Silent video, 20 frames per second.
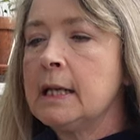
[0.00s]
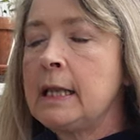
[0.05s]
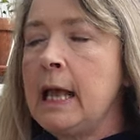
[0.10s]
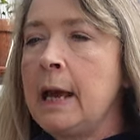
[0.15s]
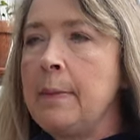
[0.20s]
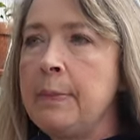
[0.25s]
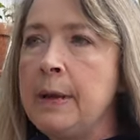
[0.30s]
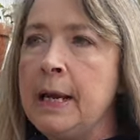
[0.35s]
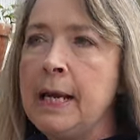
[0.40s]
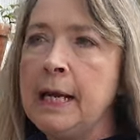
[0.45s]

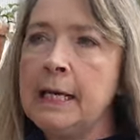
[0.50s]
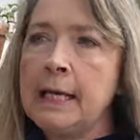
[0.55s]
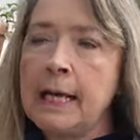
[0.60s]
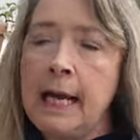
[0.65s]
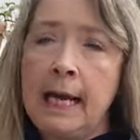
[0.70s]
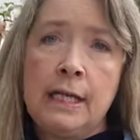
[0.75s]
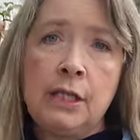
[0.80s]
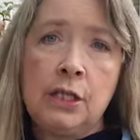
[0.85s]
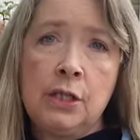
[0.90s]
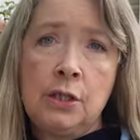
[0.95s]
that being a
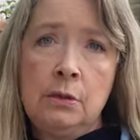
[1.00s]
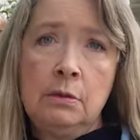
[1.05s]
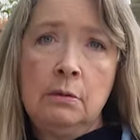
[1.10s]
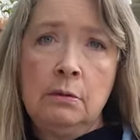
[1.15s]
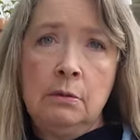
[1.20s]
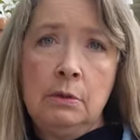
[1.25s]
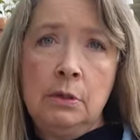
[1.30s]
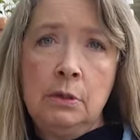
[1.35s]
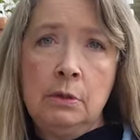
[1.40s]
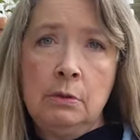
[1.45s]
nine
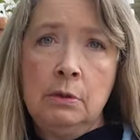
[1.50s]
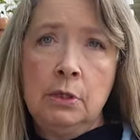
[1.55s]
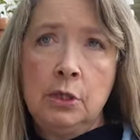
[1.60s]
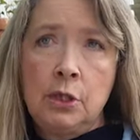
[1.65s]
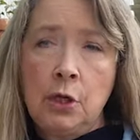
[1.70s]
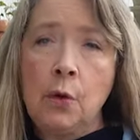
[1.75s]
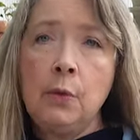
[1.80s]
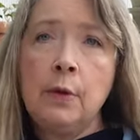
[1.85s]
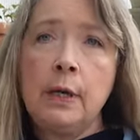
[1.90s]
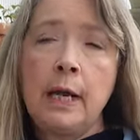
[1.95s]

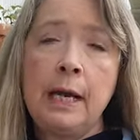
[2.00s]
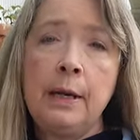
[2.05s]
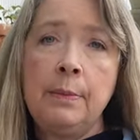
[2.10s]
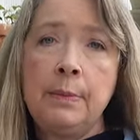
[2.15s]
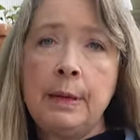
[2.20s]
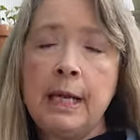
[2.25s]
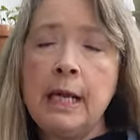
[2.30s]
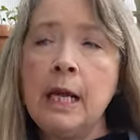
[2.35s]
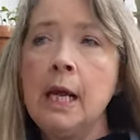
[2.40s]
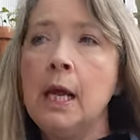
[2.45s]
zone
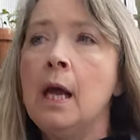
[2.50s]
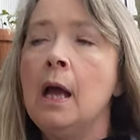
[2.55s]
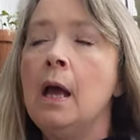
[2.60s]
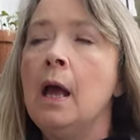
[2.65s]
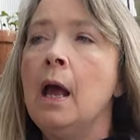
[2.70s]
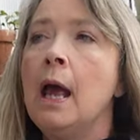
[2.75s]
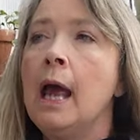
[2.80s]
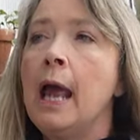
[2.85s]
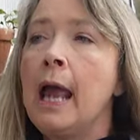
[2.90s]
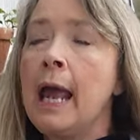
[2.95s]
9B
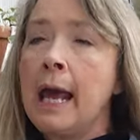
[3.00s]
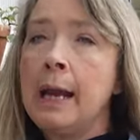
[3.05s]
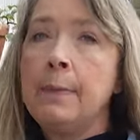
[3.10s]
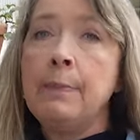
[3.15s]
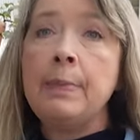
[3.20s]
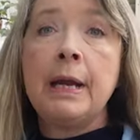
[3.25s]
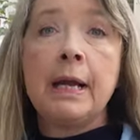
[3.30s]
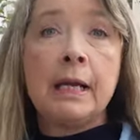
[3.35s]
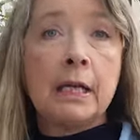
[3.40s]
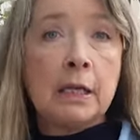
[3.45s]

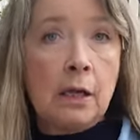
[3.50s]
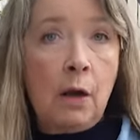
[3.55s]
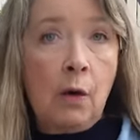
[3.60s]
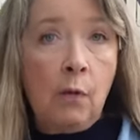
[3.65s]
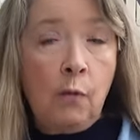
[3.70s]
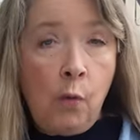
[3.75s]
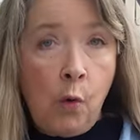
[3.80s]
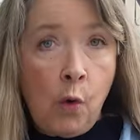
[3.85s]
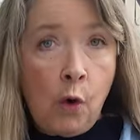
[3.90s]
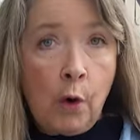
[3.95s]
and being a
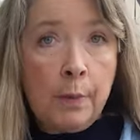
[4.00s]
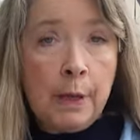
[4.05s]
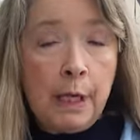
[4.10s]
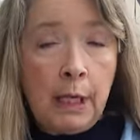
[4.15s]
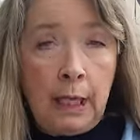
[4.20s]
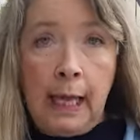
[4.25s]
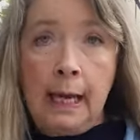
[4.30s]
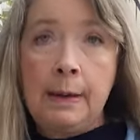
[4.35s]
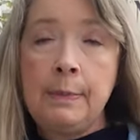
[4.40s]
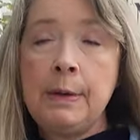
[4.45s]
warm
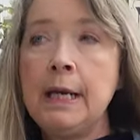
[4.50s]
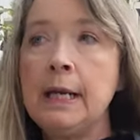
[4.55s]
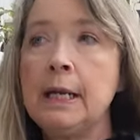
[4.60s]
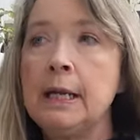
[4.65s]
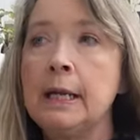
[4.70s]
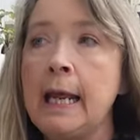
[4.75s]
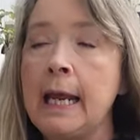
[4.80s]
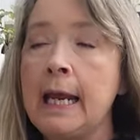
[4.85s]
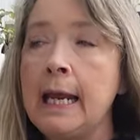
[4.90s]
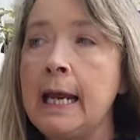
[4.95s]
climate,
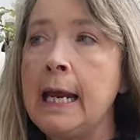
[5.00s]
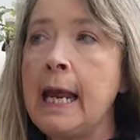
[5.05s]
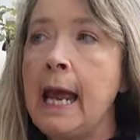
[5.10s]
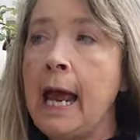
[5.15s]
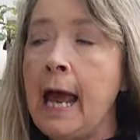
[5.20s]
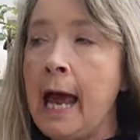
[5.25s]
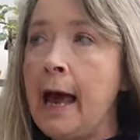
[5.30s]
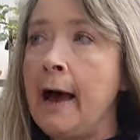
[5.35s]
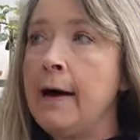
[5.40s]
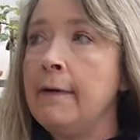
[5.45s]
they
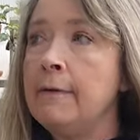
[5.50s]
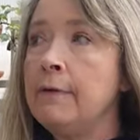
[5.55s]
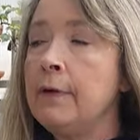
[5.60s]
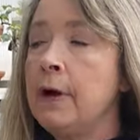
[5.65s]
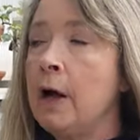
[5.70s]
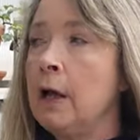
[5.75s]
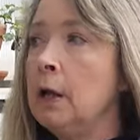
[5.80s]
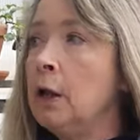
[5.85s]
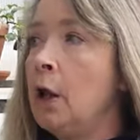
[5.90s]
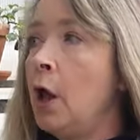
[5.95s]
have
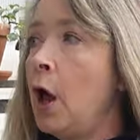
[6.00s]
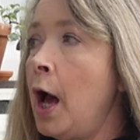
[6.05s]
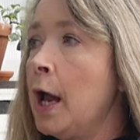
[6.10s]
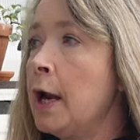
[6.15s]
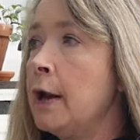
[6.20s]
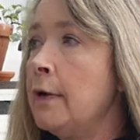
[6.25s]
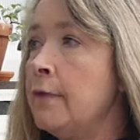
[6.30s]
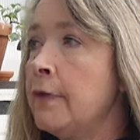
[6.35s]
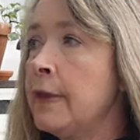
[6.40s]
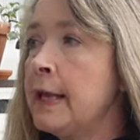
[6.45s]
a
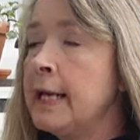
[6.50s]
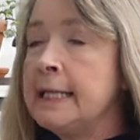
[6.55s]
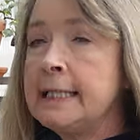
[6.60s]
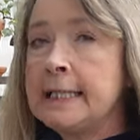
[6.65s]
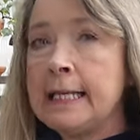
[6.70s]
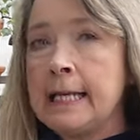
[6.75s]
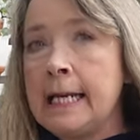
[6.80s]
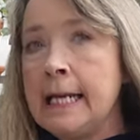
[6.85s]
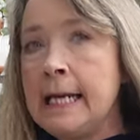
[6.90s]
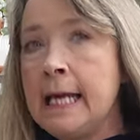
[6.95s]
lot of
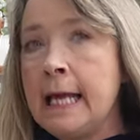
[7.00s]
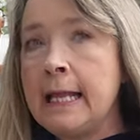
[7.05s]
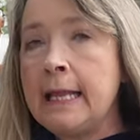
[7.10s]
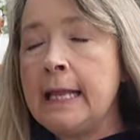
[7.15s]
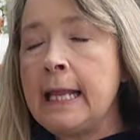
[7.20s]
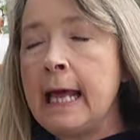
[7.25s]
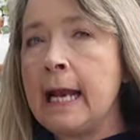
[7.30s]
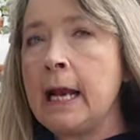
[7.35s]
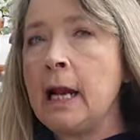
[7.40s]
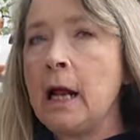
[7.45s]
things
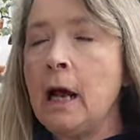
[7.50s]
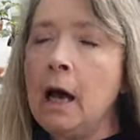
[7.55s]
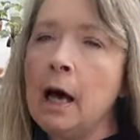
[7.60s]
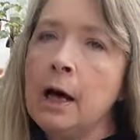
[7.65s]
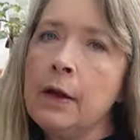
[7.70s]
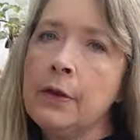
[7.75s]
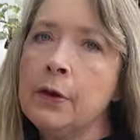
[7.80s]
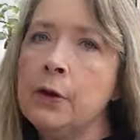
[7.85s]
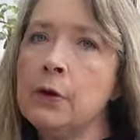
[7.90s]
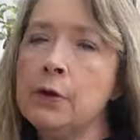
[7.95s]
in that
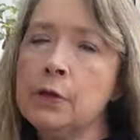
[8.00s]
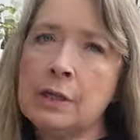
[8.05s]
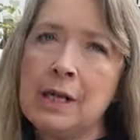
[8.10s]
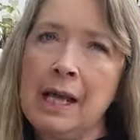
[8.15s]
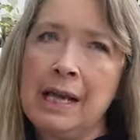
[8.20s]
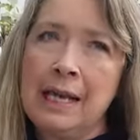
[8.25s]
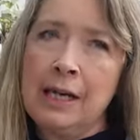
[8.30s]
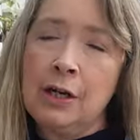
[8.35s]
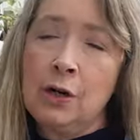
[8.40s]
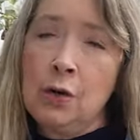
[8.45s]
others,
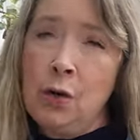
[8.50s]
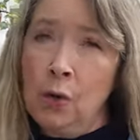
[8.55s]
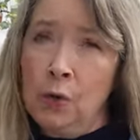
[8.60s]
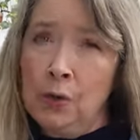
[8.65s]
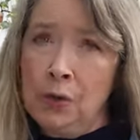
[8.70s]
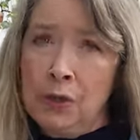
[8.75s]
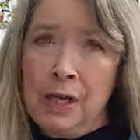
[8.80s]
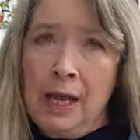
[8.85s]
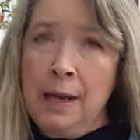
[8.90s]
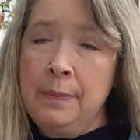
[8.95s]
like in
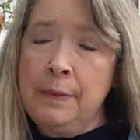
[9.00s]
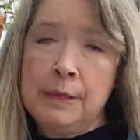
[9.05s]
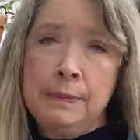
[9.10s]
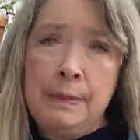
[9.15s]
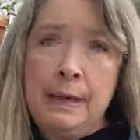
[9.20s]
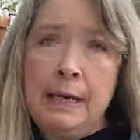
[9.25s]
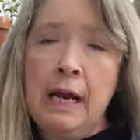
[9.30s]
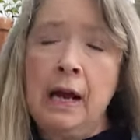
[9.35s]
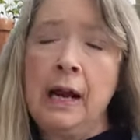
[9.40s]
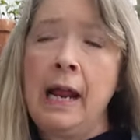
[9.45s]
colder climates,
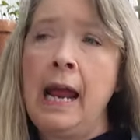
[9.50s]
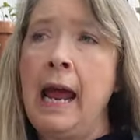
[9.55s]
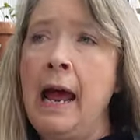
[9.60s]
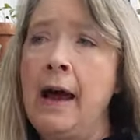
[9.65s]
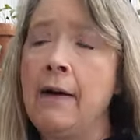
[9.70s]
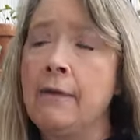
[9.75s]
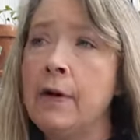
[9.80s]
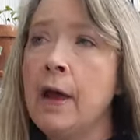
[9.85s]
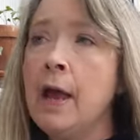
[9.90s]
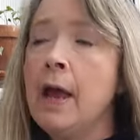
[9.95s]
may not
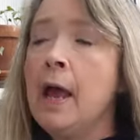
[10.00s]
have.